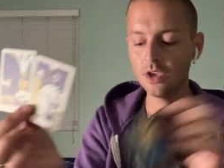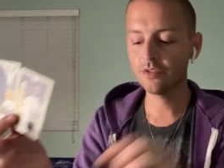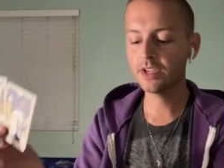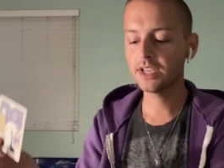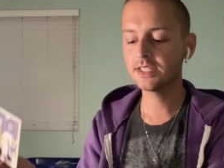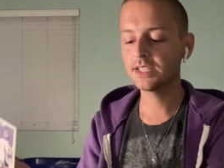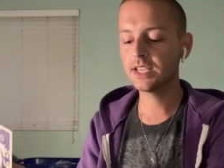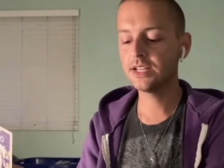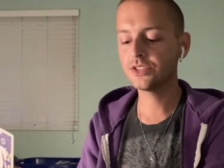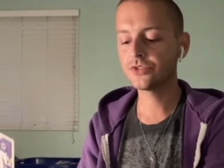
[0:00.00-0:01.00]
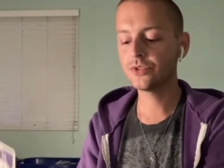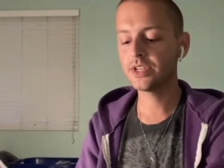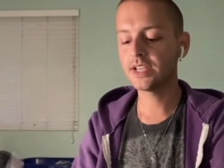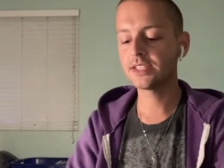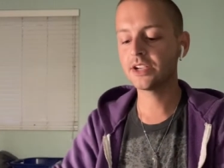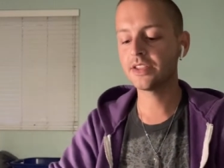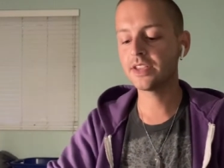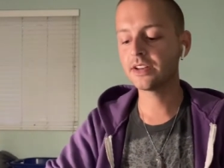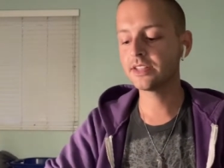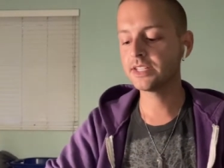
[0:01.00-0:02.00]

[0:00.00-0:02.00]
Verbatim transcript: realizing it is truly necessary at the end of the